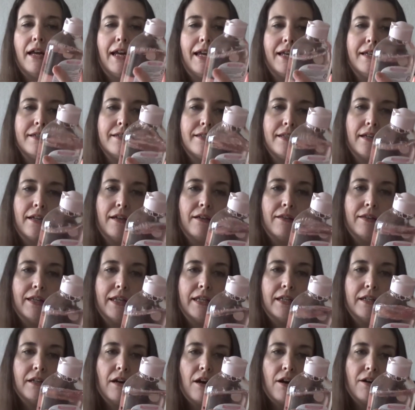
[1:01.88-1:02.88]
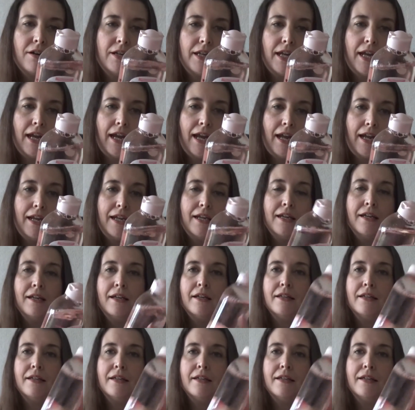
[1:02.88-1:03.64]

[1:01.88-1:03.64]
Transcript: is the Garnier